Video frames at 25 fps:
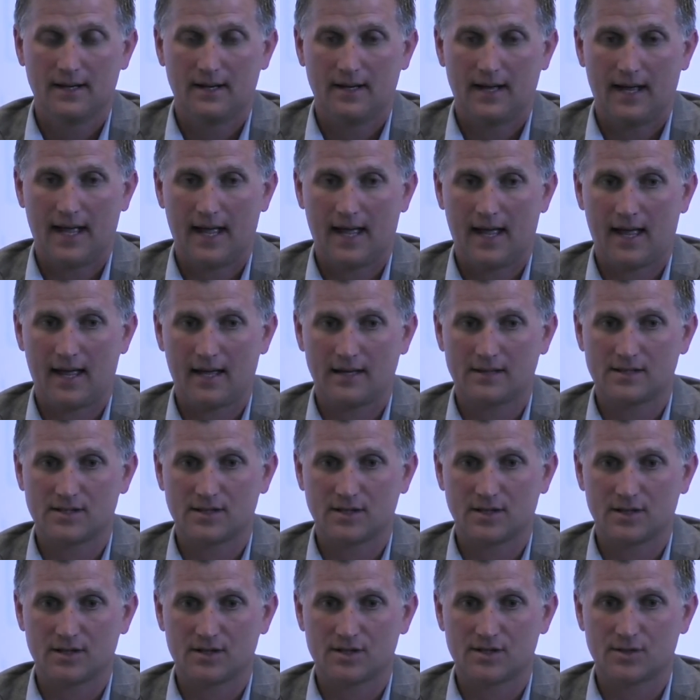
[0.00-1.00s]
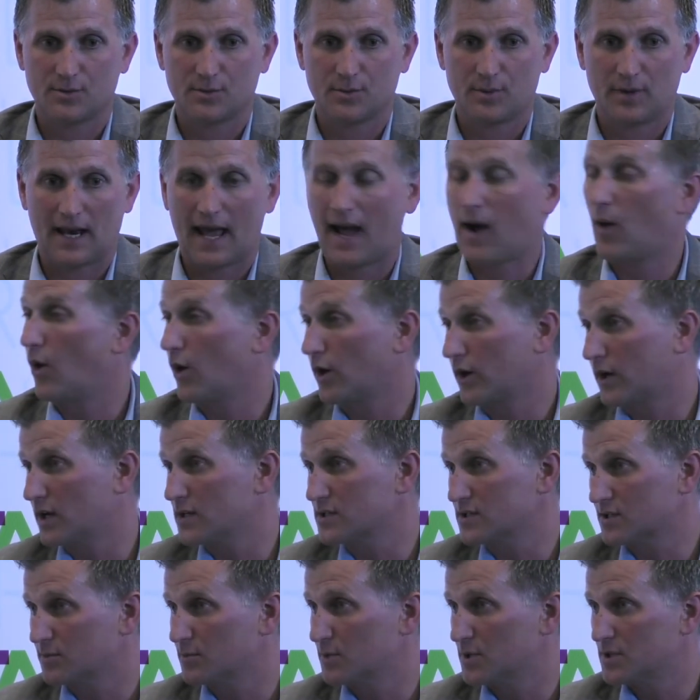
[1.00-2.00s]
to allow our
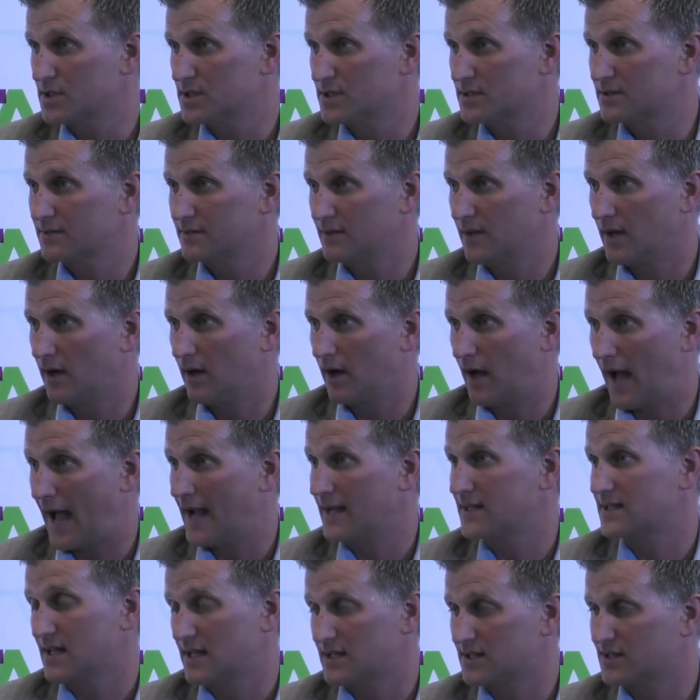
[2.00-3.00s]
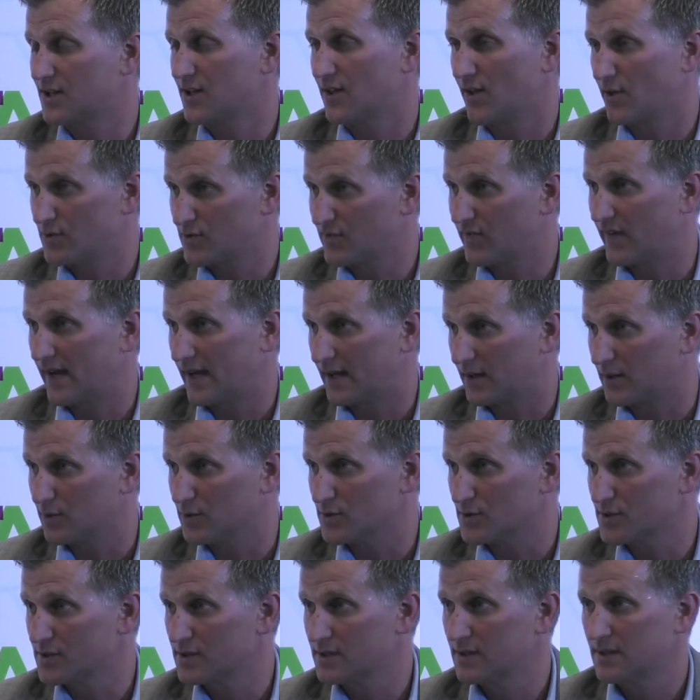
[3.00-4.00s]
customers access to those
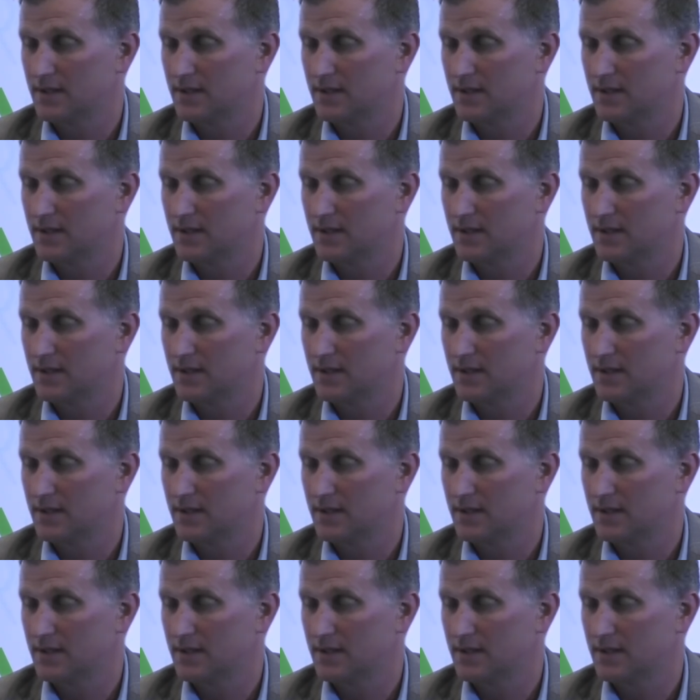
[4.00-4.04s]
vehicles.